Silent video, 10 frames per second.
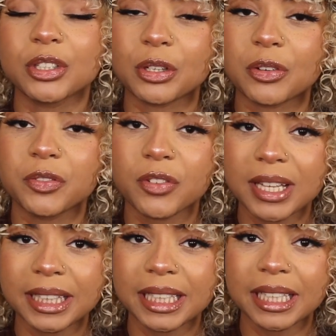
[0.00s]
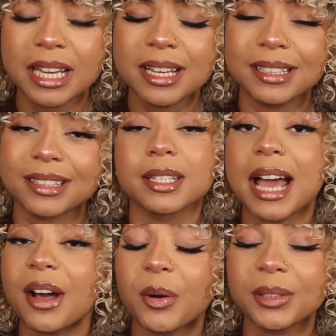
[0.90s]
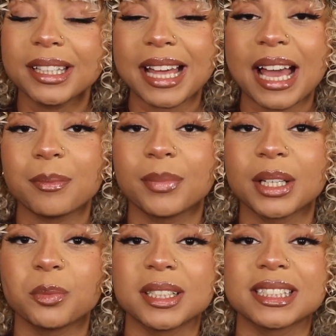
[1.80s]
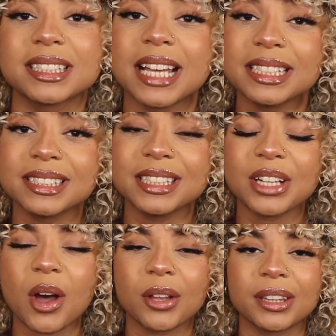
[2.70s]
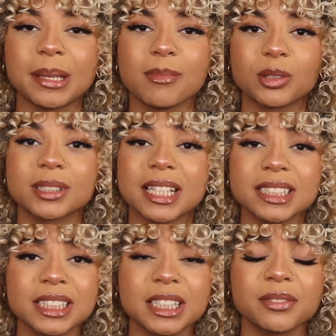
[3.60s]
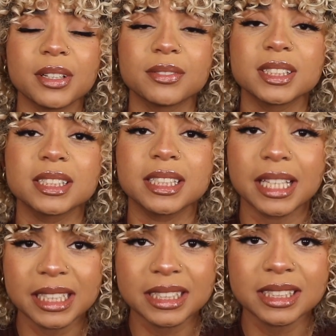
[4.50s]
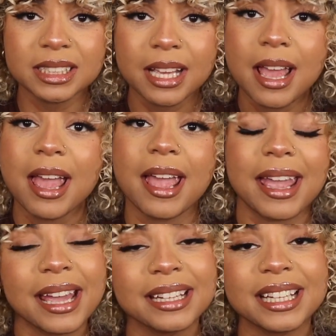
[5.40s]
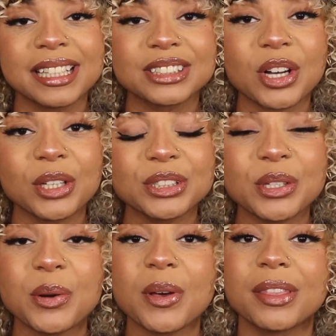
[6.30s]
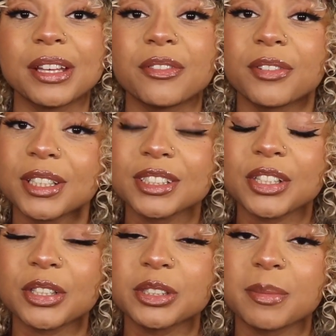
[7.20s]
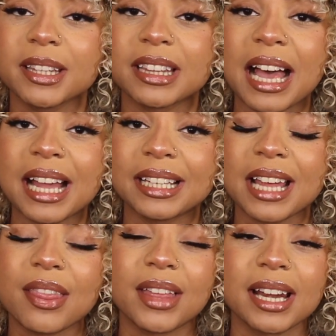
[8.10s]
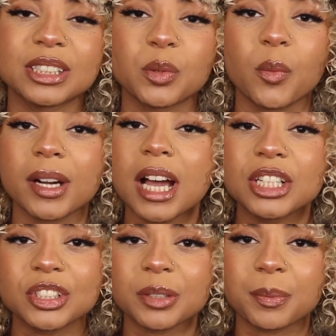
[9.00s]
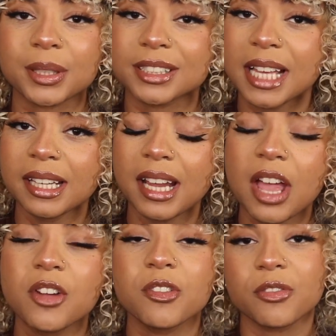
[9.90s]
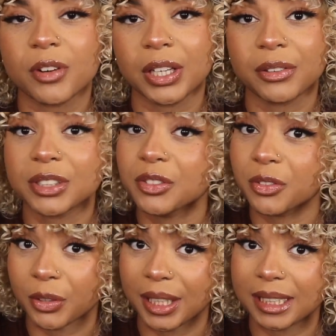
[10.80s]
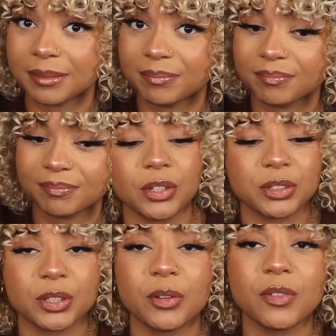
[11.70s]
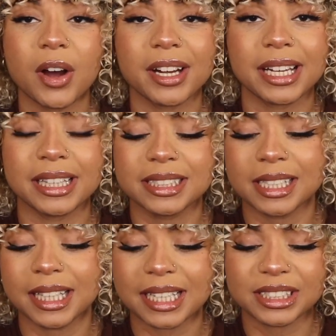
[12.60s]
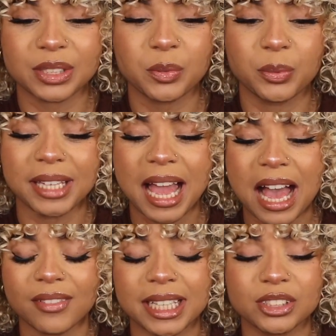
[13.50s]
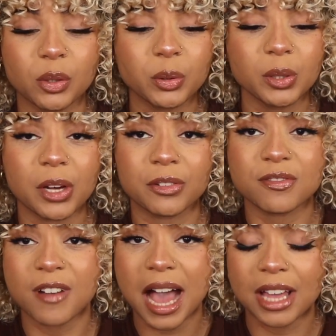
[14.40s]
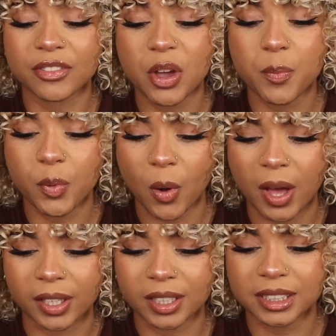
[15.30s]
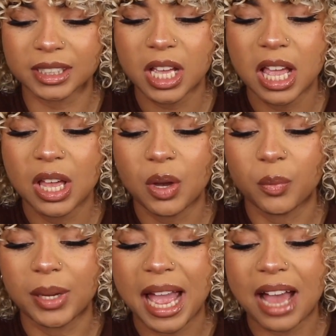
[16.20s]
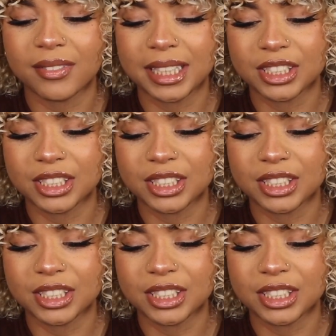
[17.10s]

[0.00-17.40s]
girl friendly. Not only that, but it was tested on the most sensitive of skins, and it is also the first Curlsmith line that is 100% fragrance free. So far in this collection, we have a total of 5 products. We have the